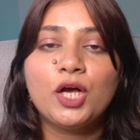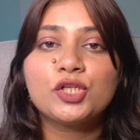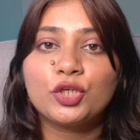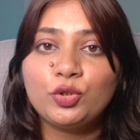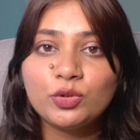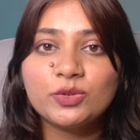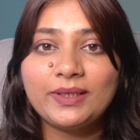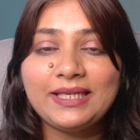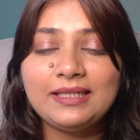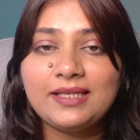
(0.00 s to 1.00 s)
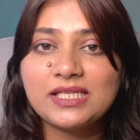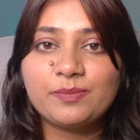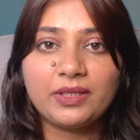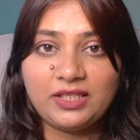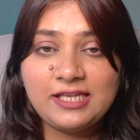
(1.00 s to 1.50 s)
So usually these
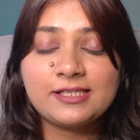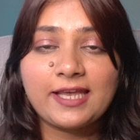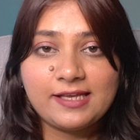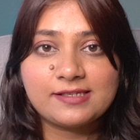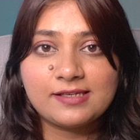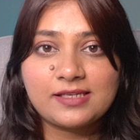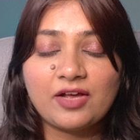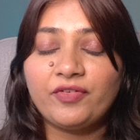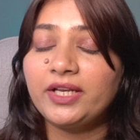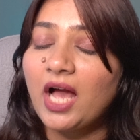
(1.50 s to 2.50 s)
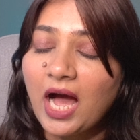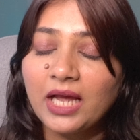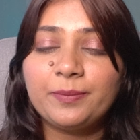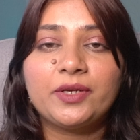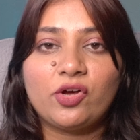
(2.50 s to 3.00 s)
these cases are very
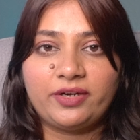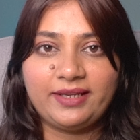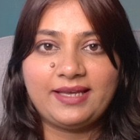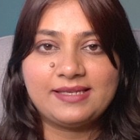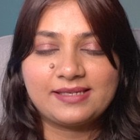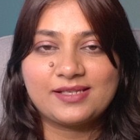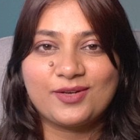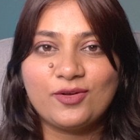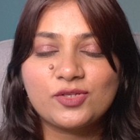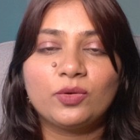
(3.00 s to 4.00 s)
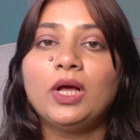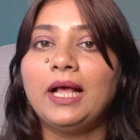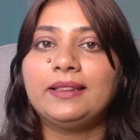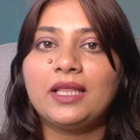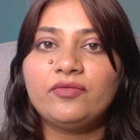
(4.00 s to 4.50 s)
high priority cases, you know, so
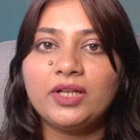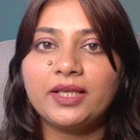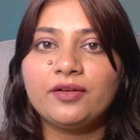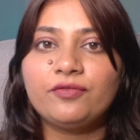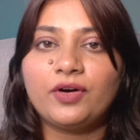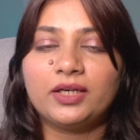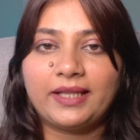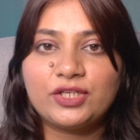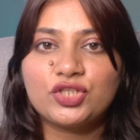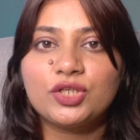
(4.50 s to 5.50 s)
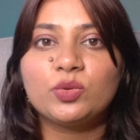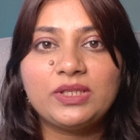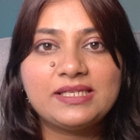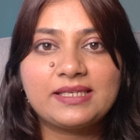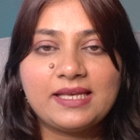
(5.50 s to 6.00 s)
they will give attention to
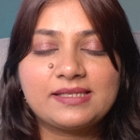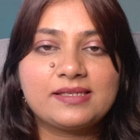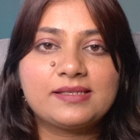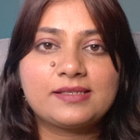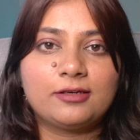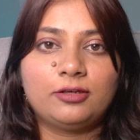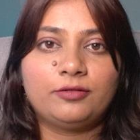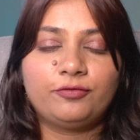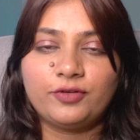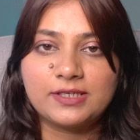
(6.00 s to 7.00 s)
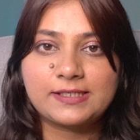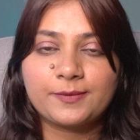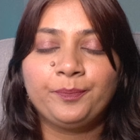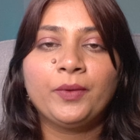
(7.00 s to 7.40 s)
these cases uh, first.